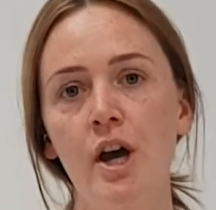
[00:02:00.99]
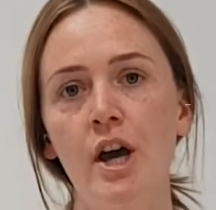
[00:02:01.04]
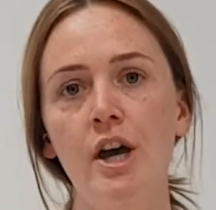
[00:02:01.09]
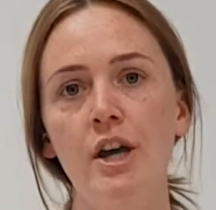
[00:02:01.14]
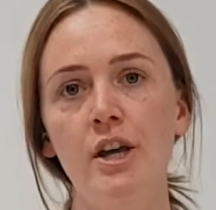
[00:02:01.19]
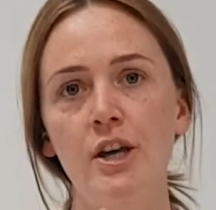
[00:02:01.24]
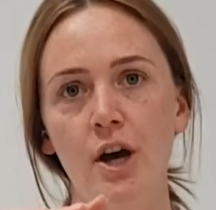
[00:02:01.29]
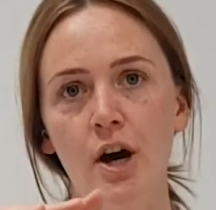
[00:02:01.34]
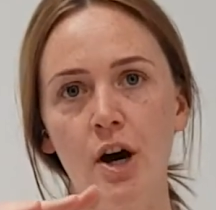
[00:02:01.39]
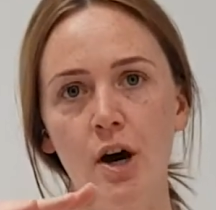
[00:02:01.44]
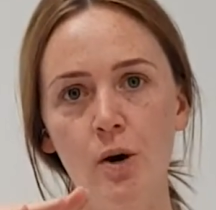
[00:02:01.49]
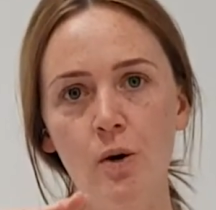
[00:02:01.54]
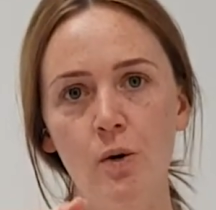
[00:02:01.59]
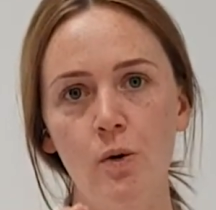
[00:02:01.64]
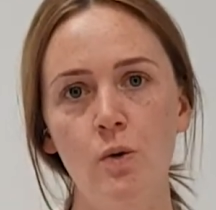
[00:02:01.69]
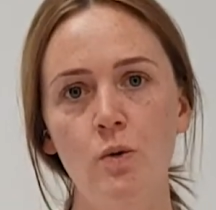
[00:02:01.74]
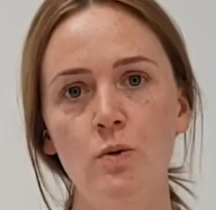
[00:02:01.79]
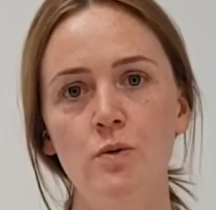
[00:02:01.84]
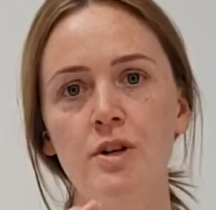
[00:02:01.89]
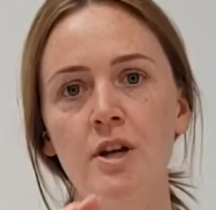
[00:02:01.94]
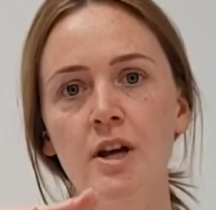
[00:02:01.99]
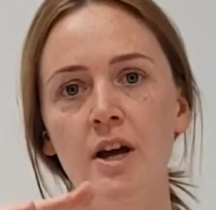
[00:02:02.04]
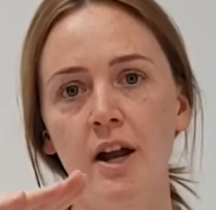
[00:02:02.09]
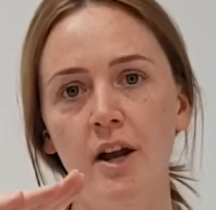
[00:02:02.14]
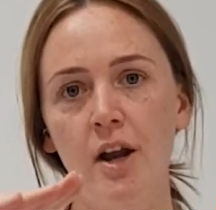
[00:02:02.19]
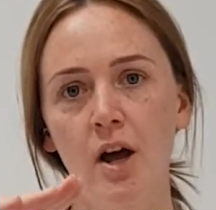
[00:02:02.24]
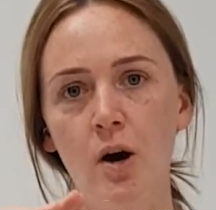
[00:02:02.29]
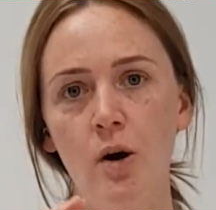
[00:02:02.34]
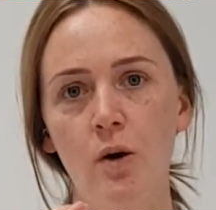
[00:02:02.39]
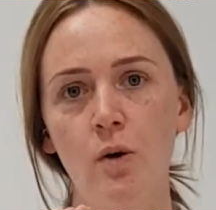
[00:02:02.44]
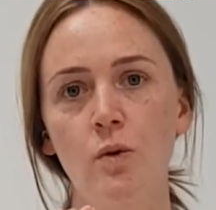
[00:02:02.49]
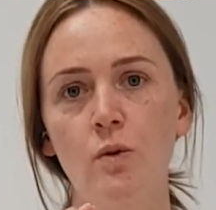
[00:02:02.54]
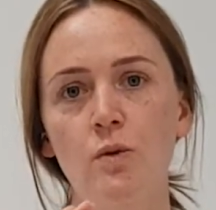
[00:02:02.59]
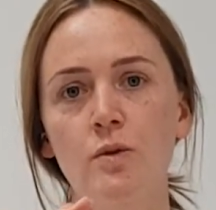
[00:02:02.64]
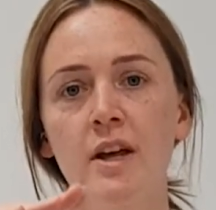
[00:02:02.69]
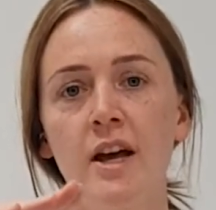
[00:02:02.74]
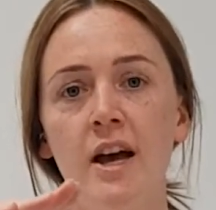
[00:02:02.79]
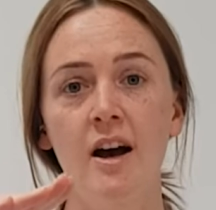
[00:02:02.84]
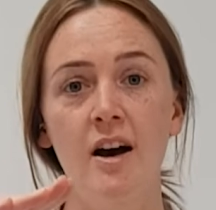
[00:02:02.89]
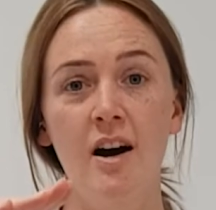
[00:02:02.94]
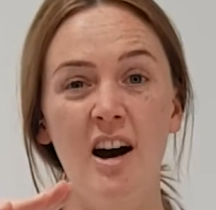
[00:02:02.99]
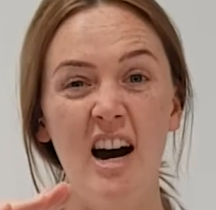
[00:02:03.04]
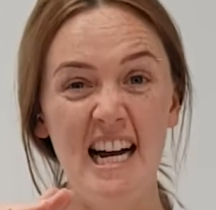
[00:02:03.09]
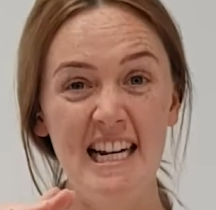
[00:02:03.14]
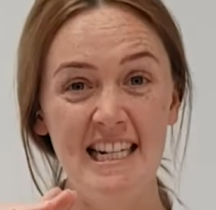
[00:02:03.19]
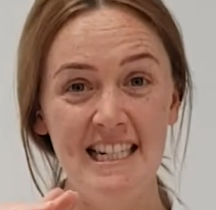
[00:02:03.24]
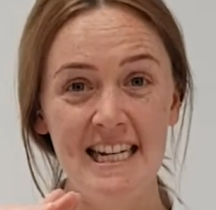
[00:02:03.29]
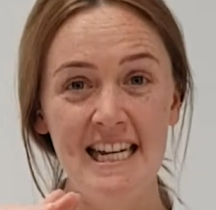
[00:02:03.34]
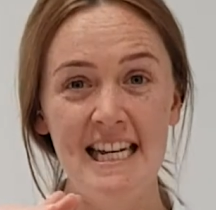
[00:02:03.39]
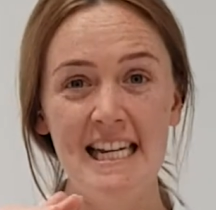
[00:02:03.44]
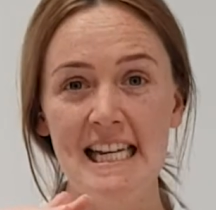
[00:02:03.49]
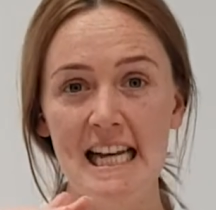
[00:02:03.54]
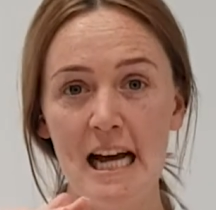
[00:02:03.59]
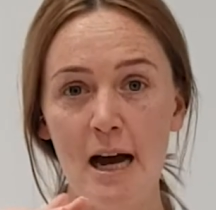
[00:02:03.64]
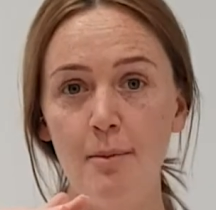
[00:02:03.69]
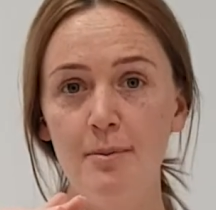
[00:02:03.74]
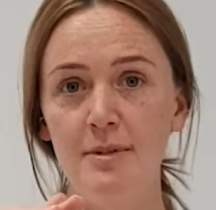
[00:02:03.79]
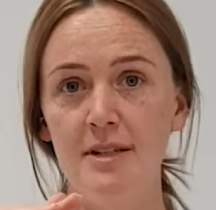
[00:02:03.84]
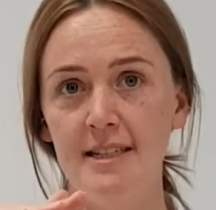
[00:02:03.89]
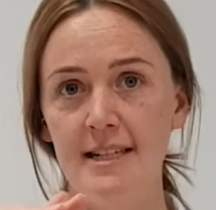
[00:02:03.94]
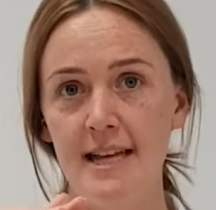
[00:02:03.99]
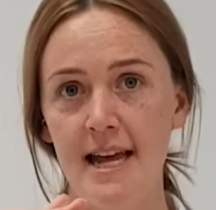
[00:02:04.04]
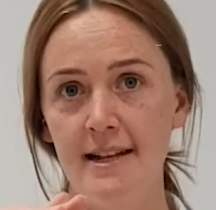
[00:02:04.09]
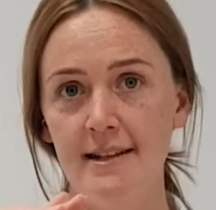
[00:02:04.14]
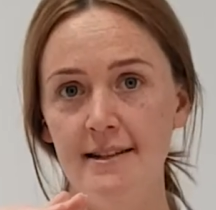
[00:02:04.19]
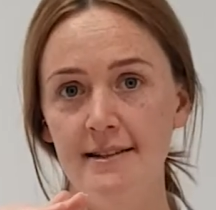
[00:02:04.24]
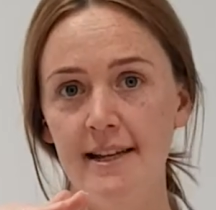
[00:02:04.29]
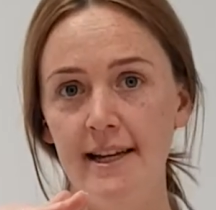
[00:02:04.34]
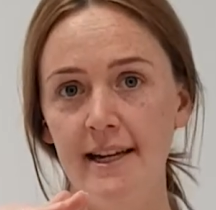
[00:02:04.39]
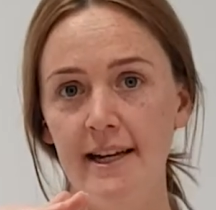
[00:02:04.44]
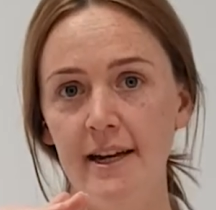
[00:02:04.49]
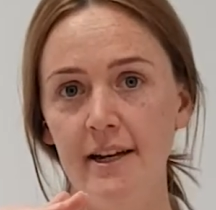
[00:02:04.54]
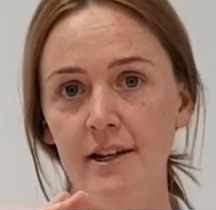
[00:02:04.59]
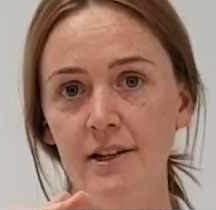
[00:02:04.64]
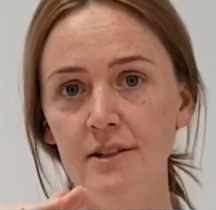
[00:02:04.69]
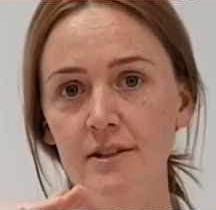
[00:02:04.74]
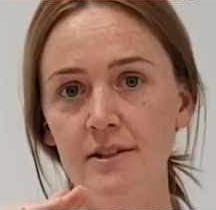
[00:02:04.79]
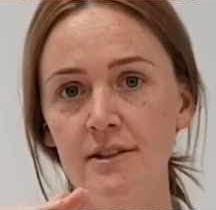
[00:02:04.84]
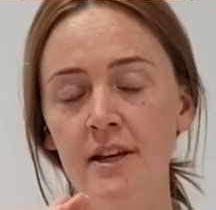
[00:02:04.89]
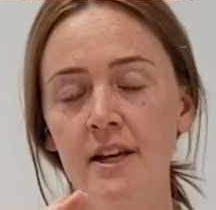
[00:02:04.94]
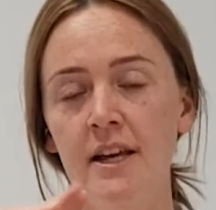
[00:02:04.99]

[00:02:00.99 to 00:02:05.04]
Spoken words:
You hold and hold, ideally up to 10 seconds.